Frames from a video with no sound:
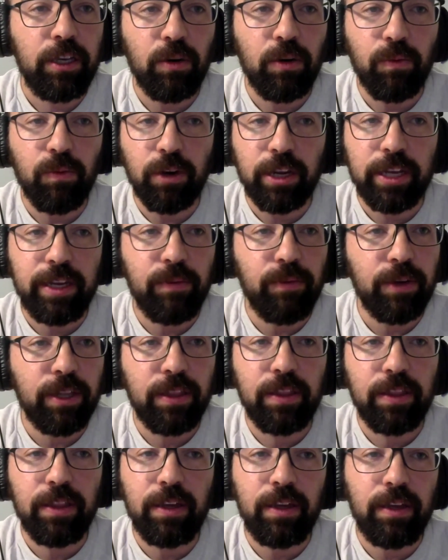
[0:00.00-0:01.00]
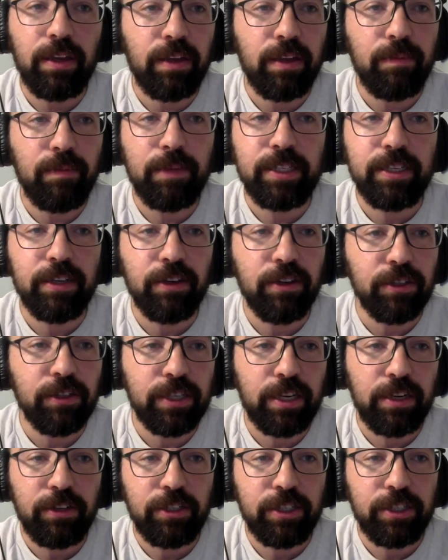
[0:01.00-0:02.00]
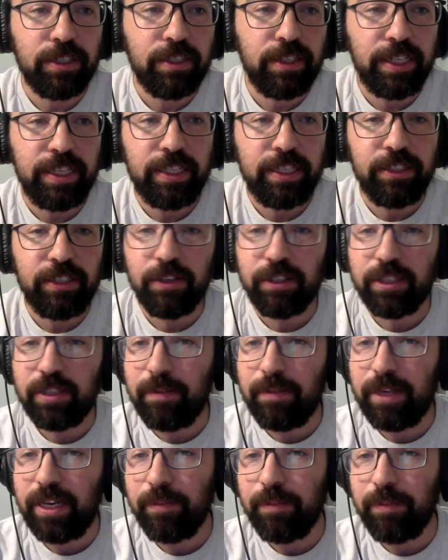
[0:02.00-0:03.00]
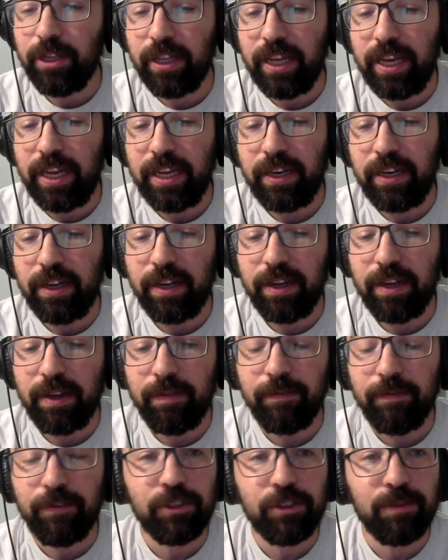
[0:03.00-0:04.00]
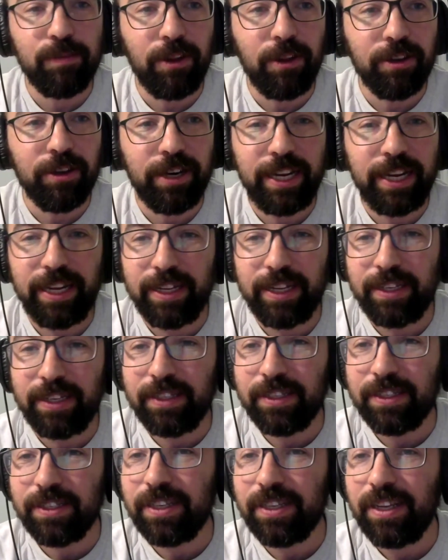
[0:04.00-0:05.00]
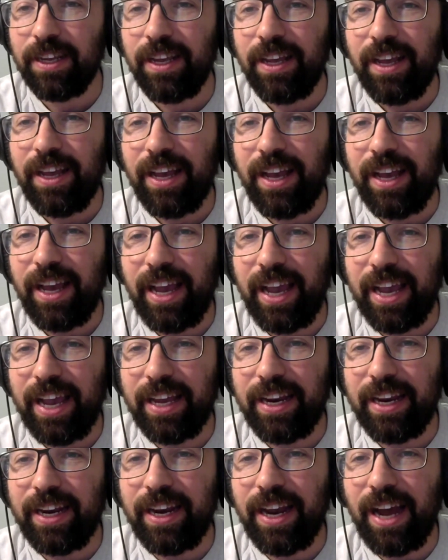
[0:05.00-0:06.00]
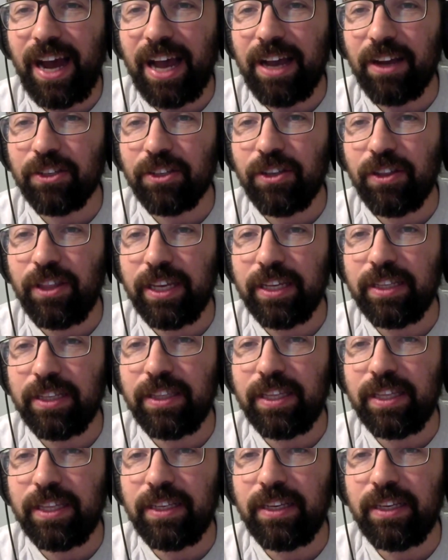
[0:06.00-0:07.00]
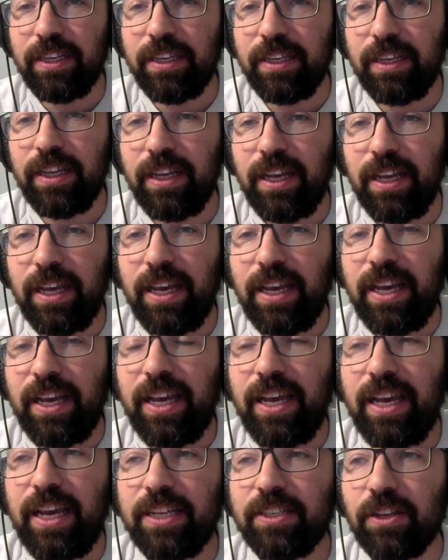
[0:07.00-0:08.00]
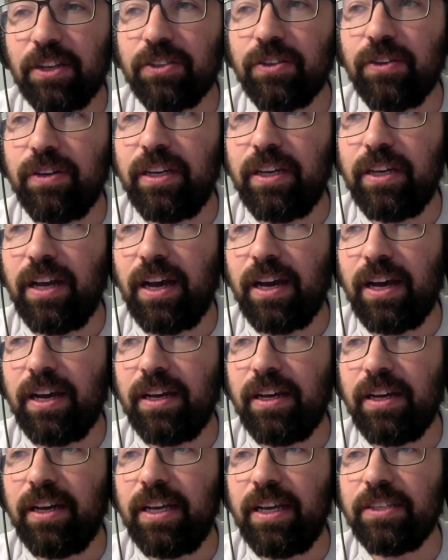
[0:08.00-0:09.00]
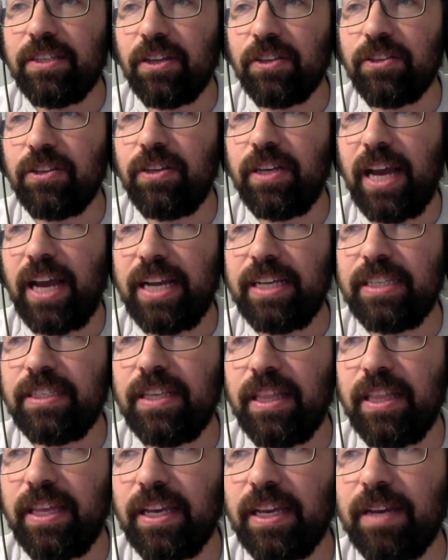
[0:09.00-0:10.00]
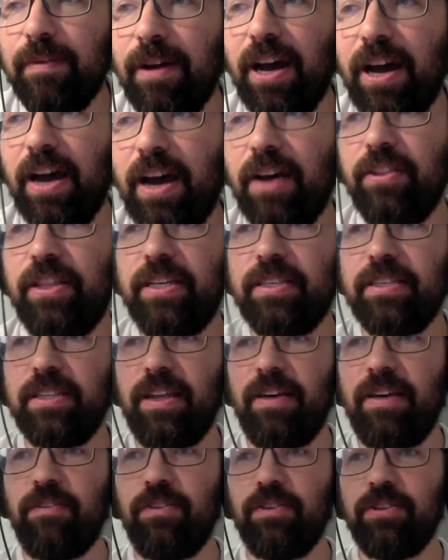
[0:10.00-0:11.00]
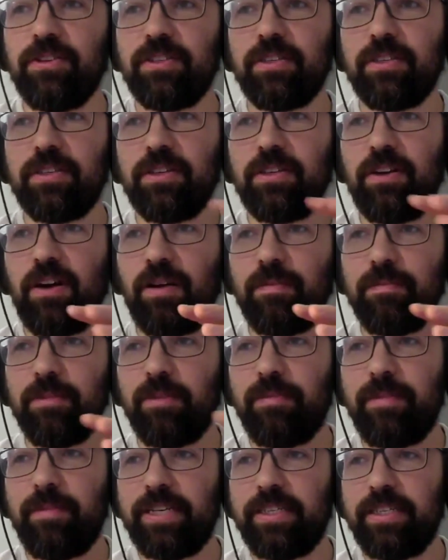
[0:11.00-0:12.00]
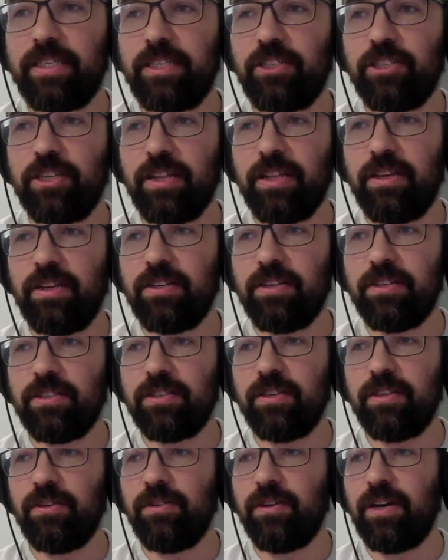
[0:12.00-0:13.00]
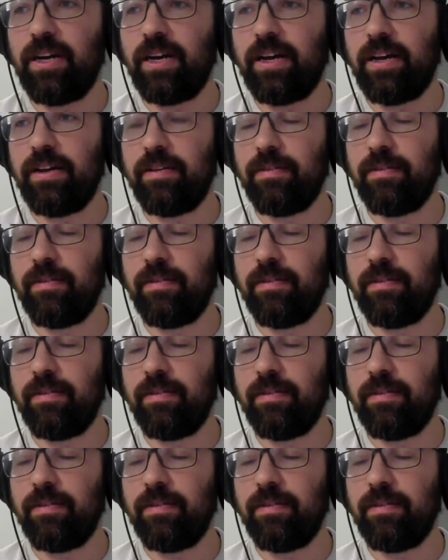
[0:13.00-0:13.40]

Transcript: working with materials that are just easier to manipulate for smaller hands. And I also think that it's also nice to think about how these levels complement each other. So,